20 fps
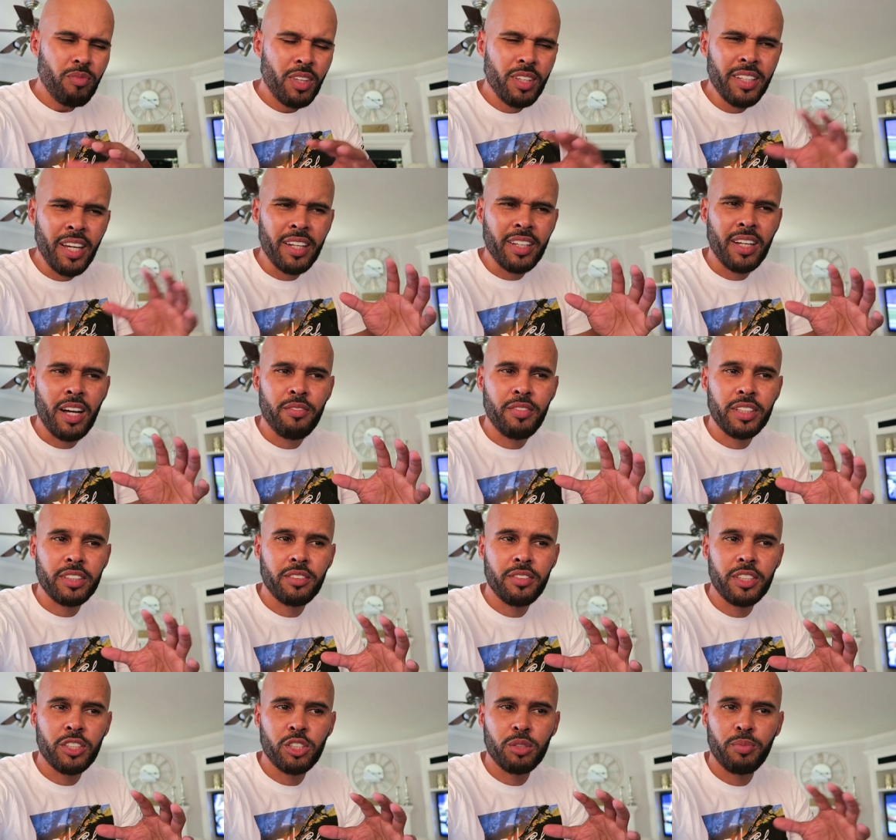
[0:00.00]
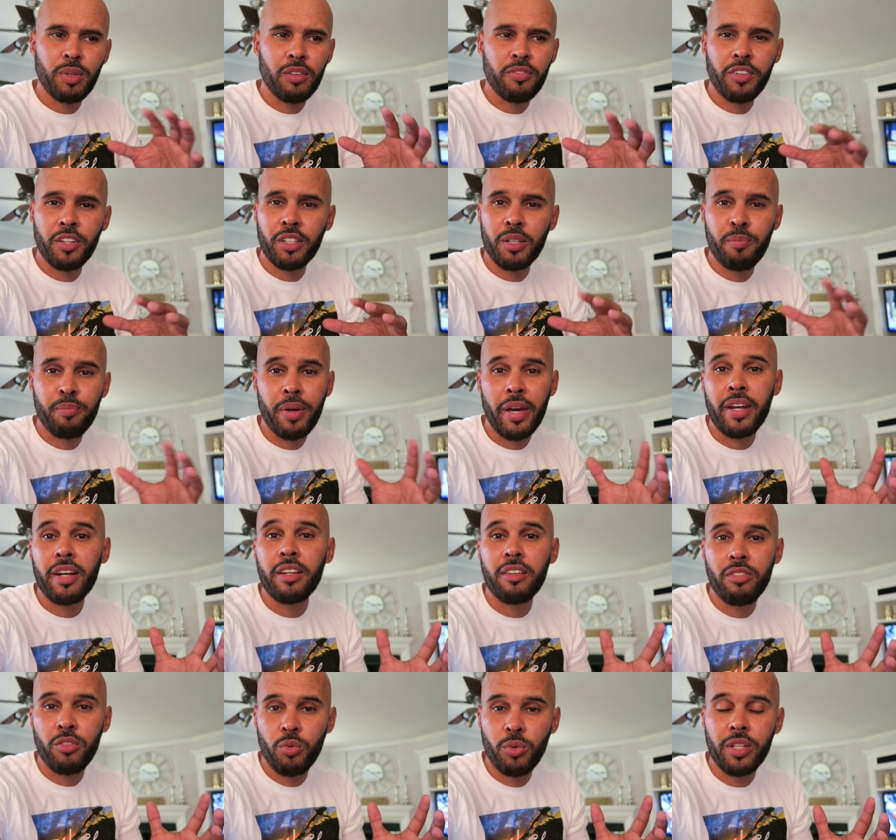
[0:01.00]
not a conflict of interest, but for
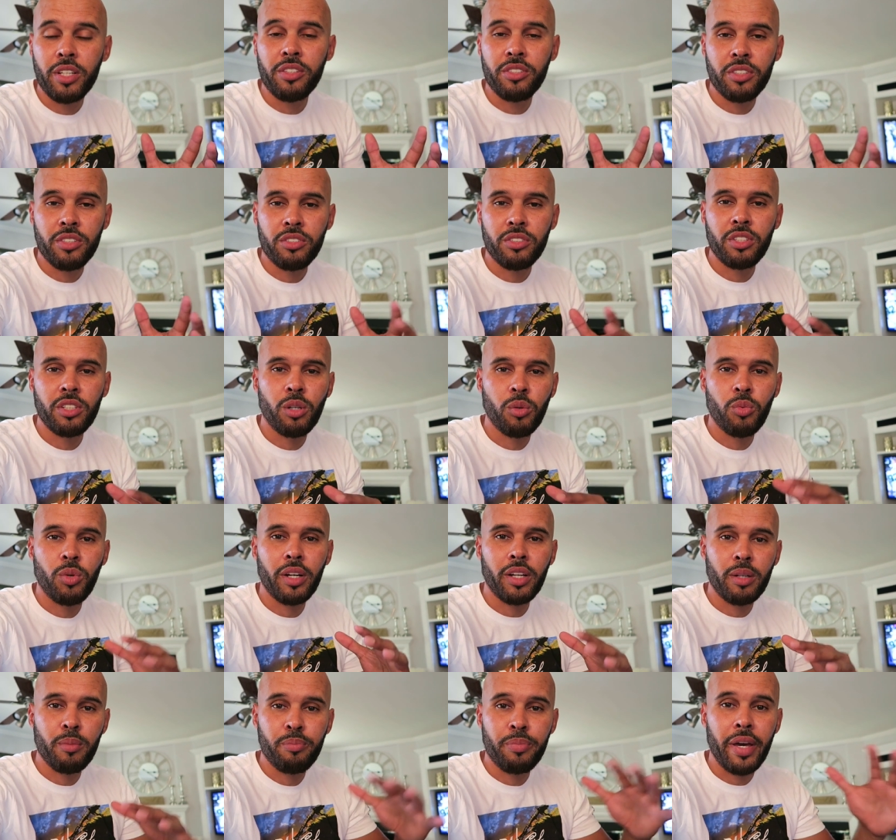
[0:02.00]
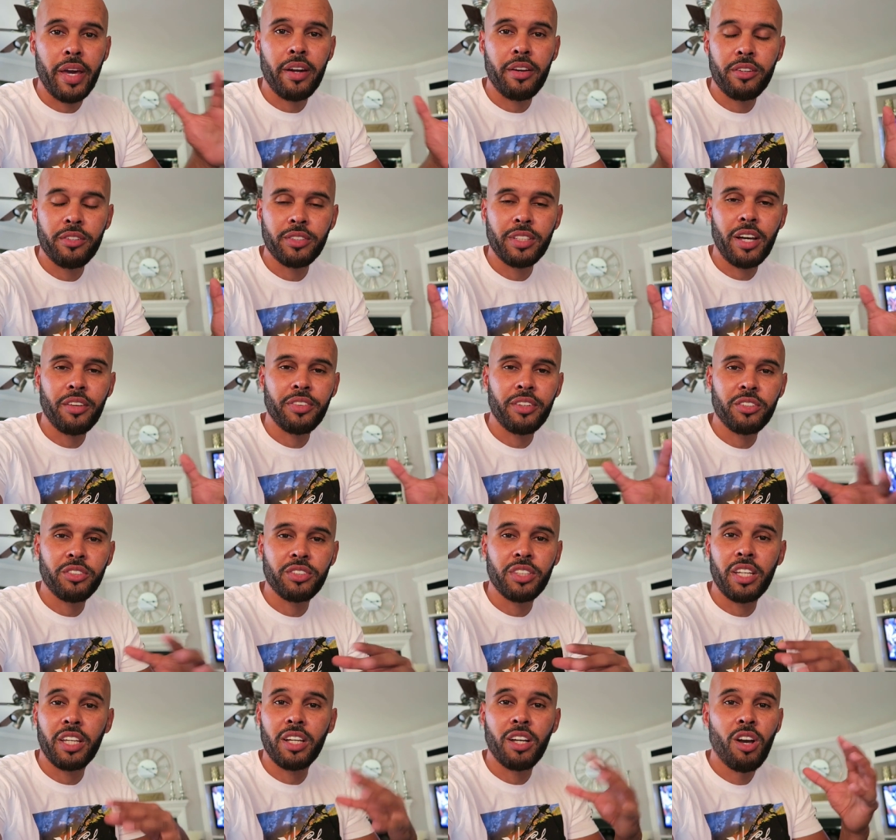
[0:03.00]
competitive reasons. You don't want competitors out there
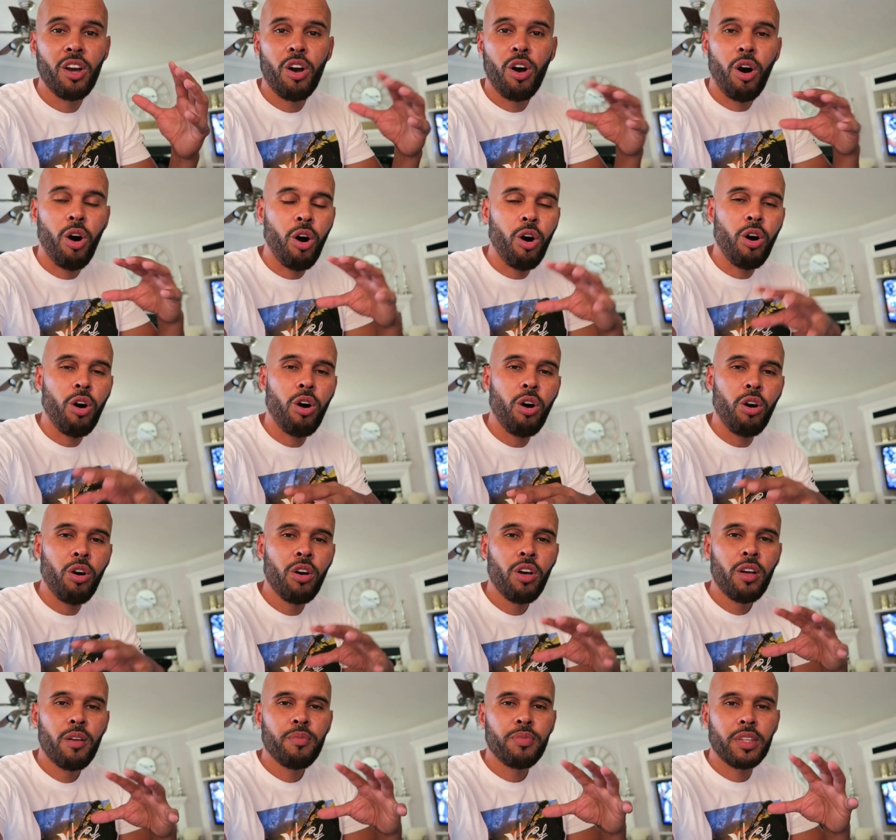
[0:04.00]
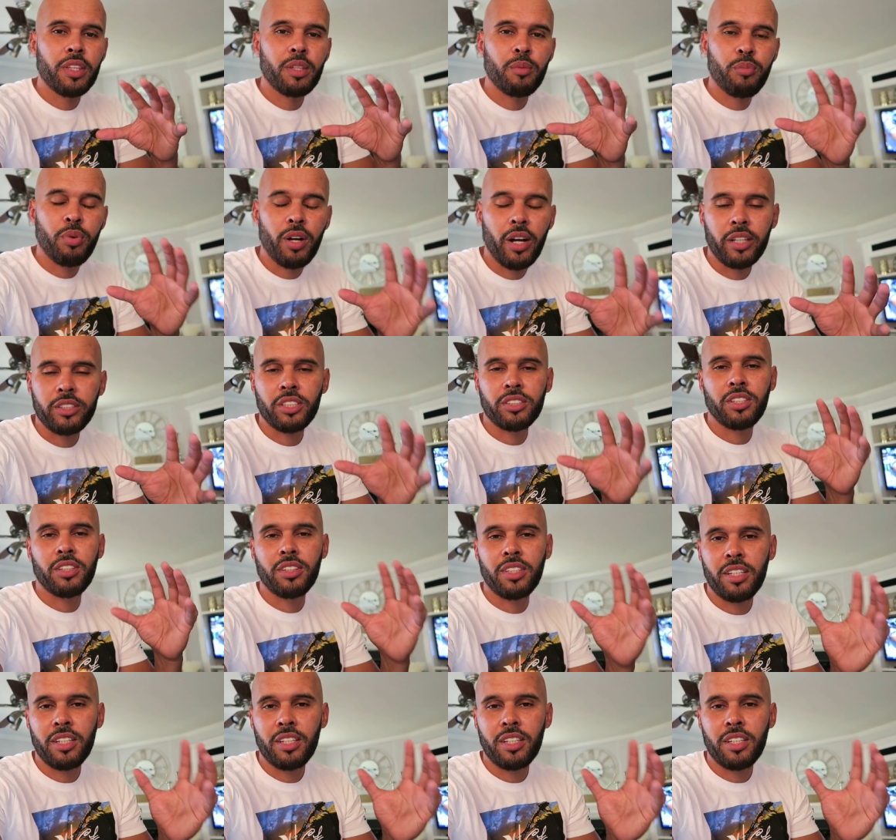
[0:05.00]
seeing all you know, the projects and